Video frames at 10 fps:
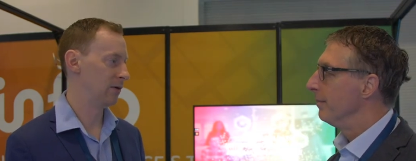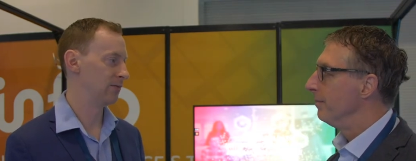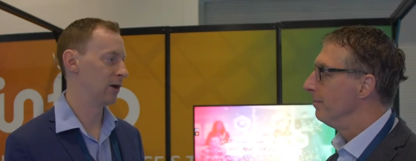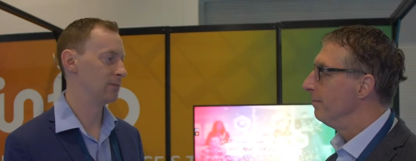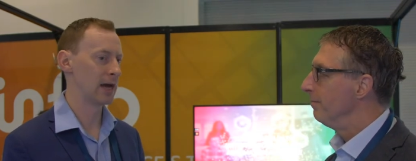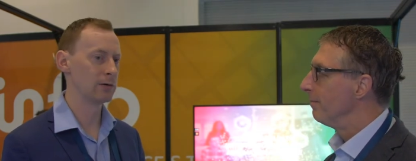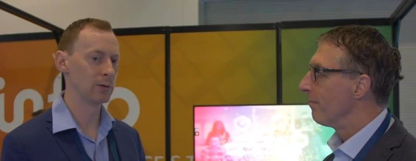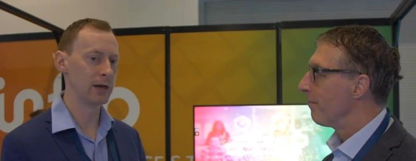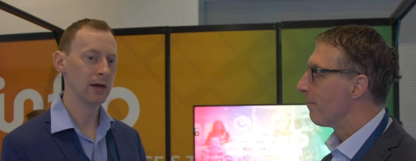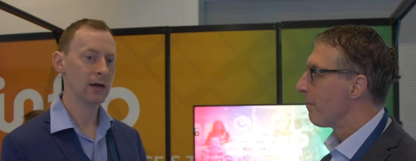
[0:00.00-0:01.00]
Speaker 1: with firms? How do
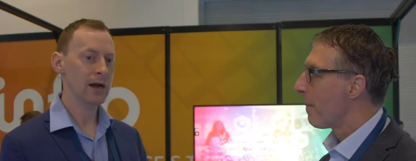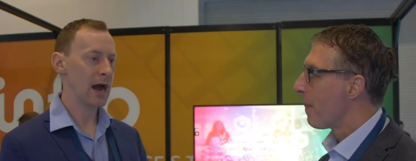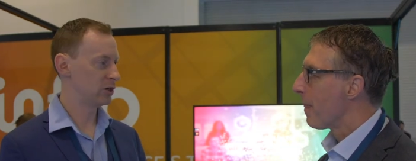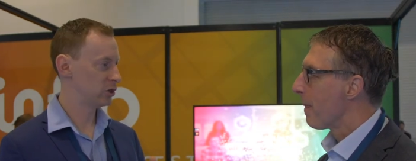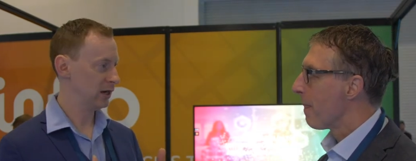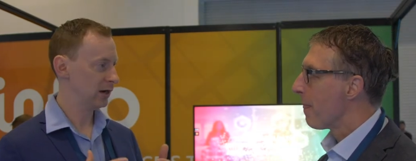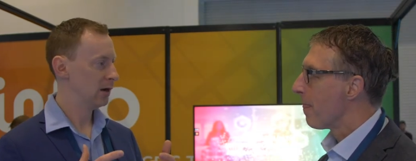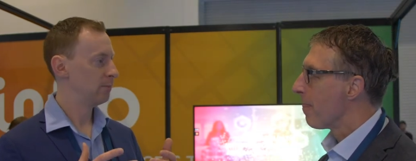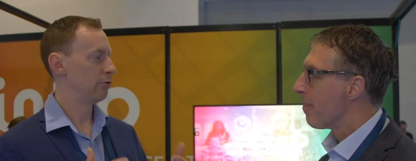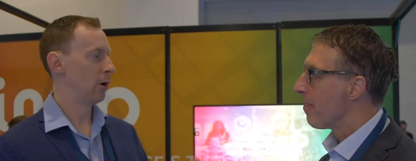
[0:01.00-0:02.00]
we actually
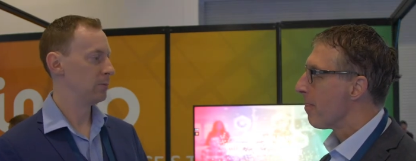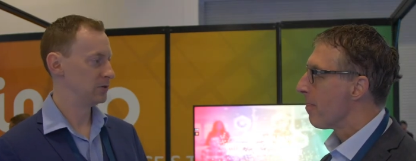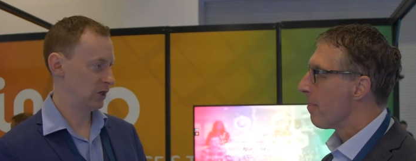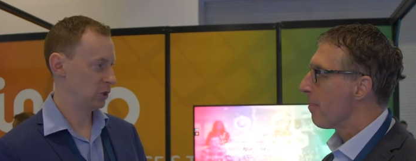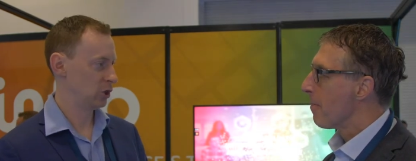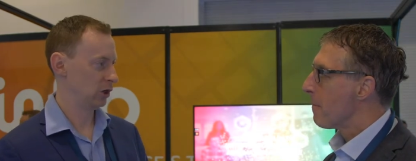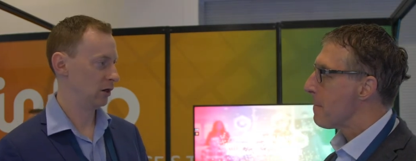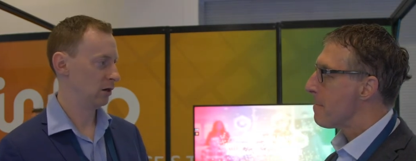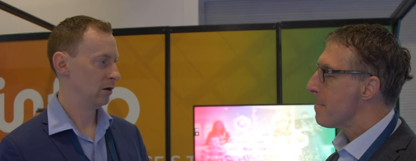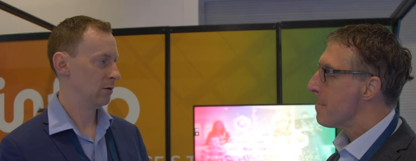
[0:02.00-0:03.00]
proposition
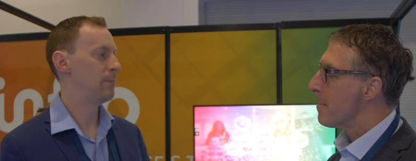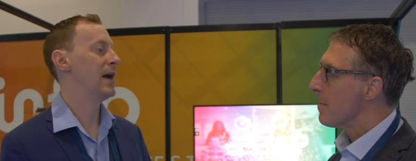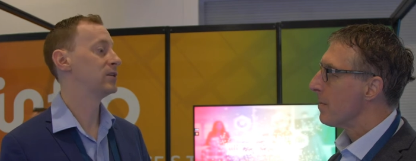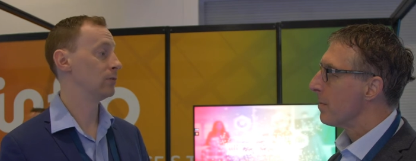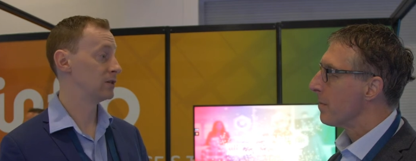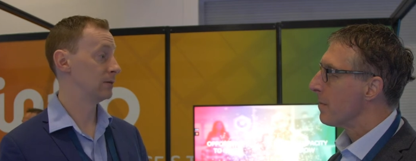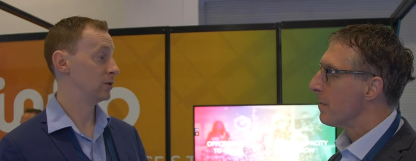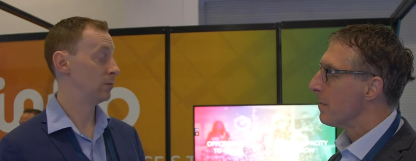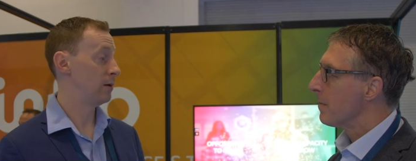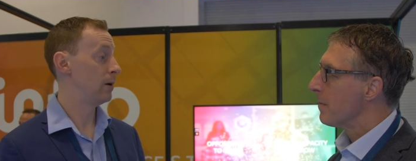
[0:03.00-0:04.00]
better in terms
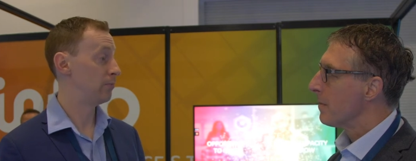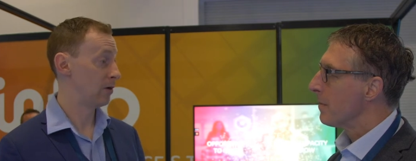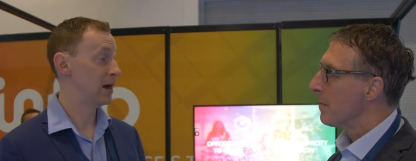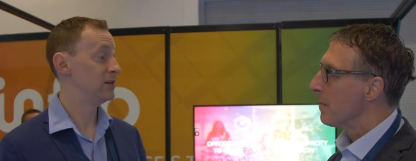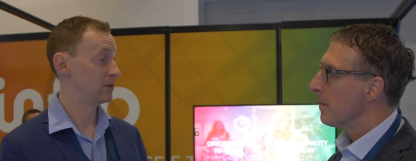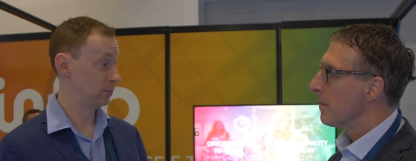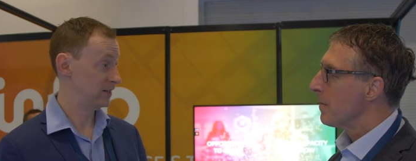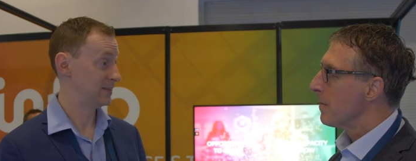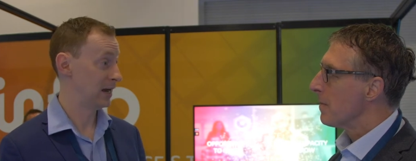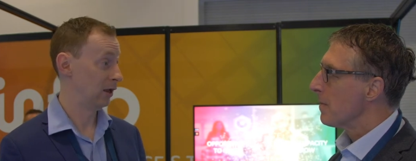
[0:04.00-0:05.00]
of the way we price and we
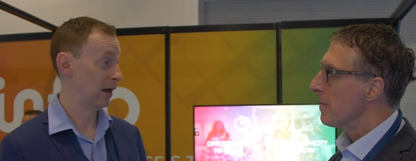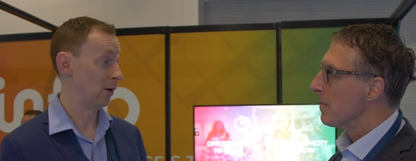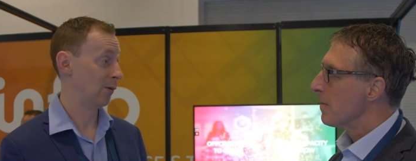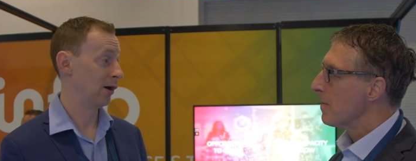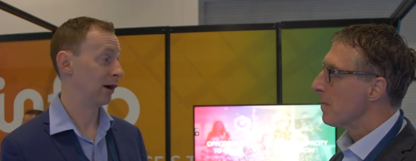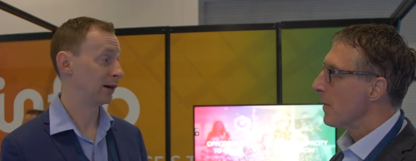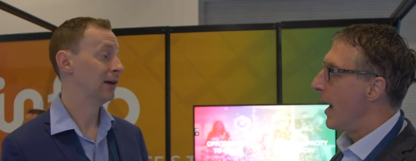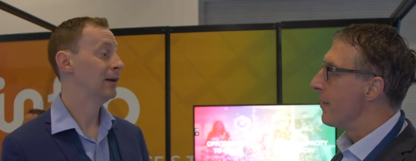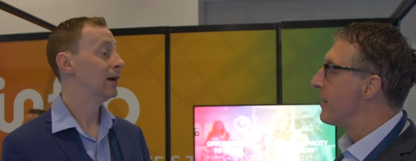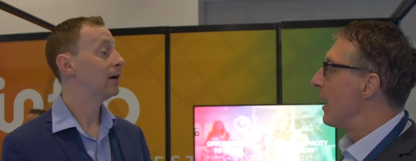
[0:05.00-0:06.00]
sell our work.
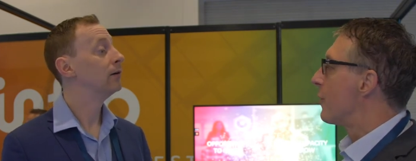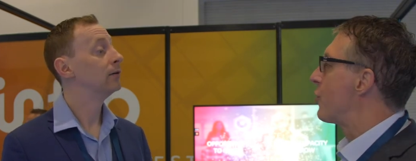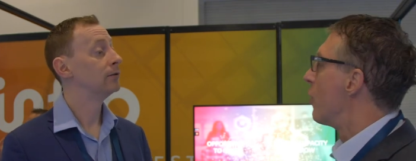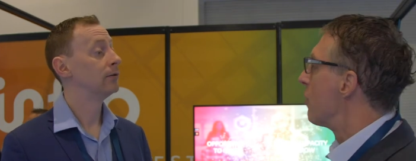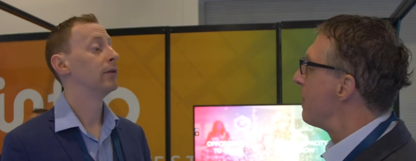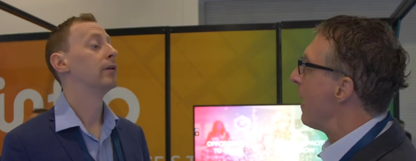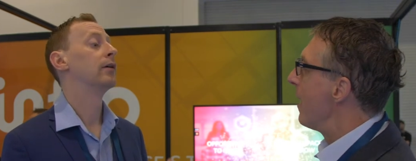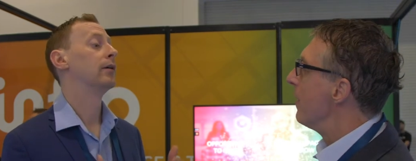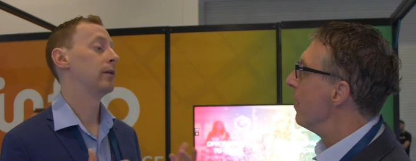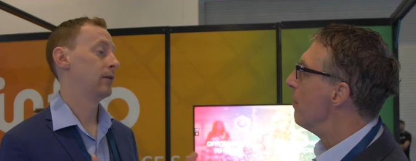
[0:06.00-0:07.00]
Speaker 2: And tell the stories
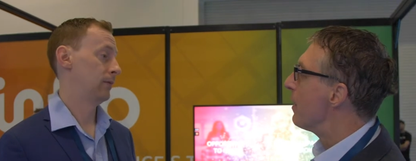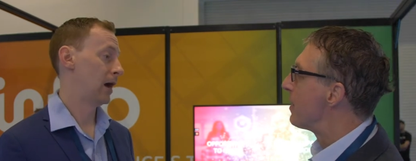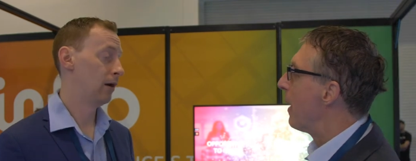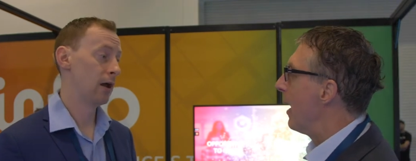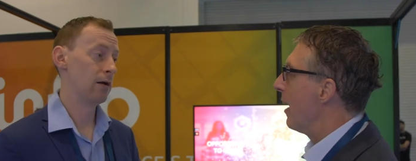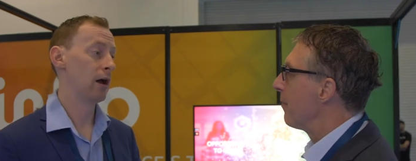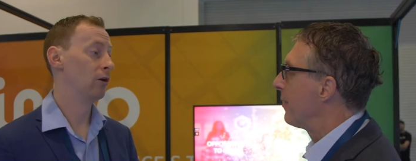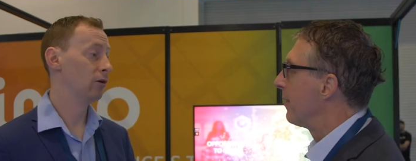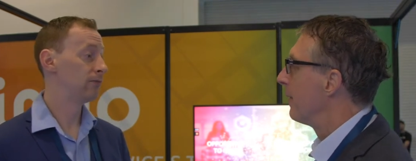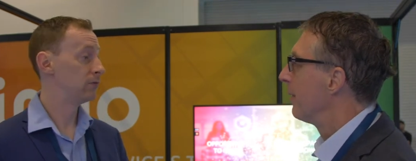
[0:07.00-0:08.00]
behind the numbers, I, I
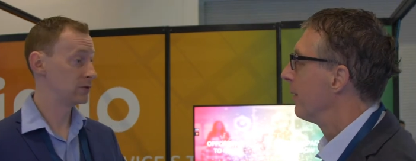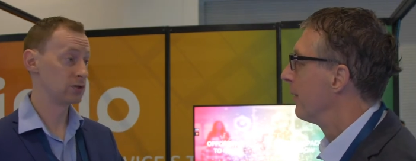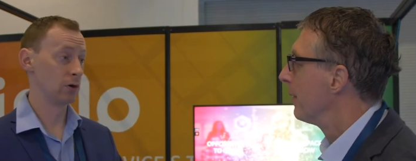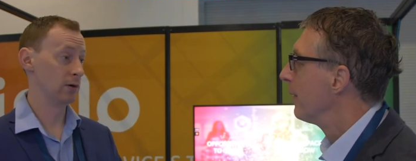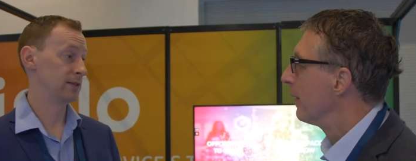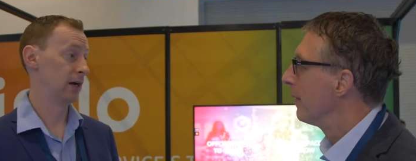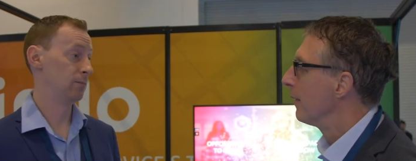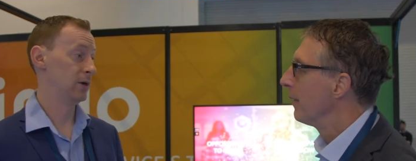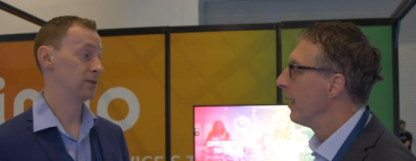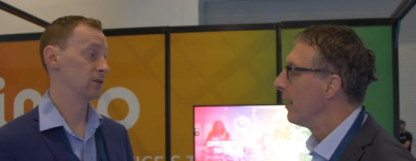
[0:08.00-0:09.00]
Speaker 1: love the storytelling
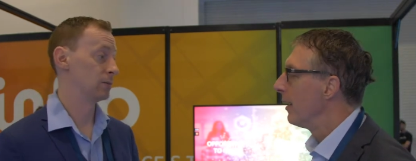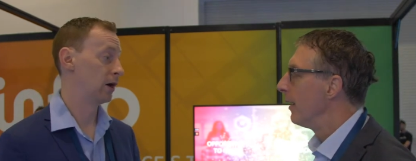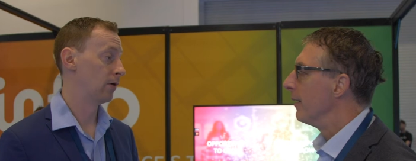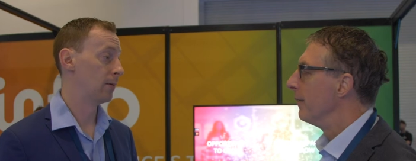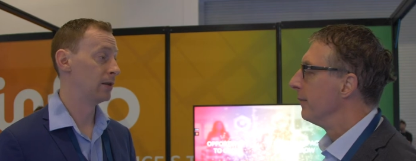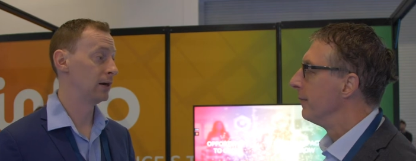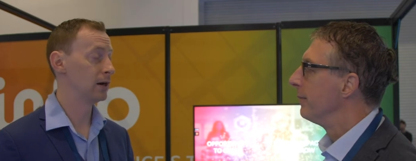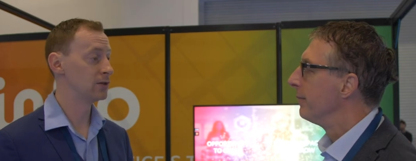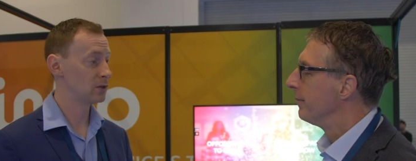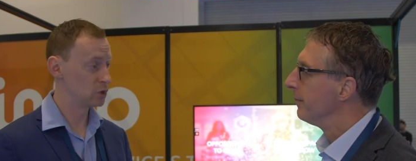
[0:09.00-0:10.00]
piece yeah, as well, Rob. I think
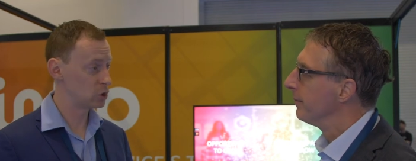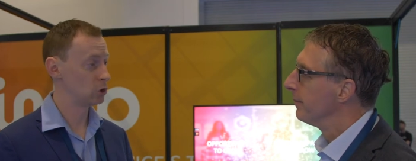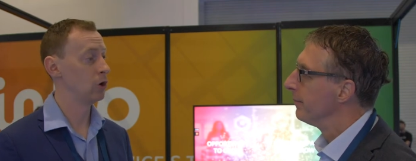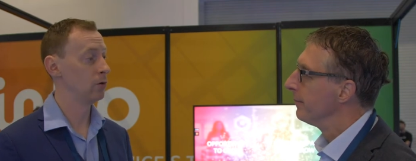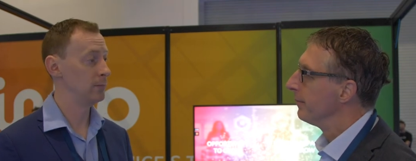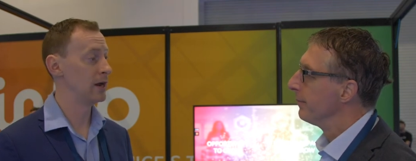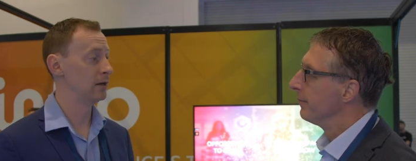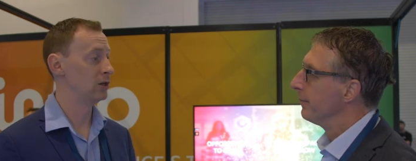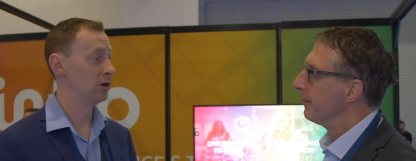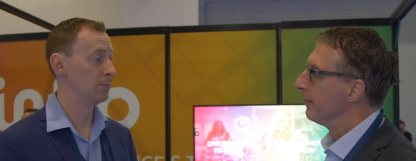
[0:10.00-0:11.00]
the story
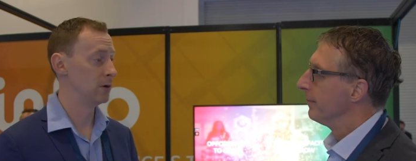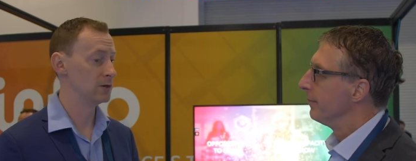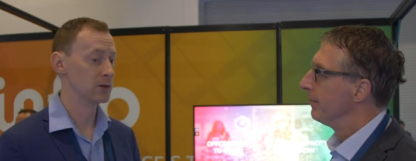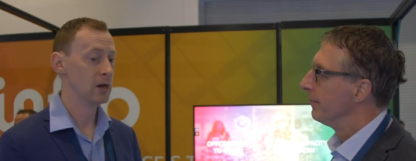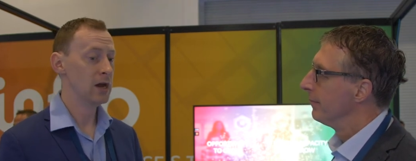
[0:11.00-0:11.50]
behind the numbers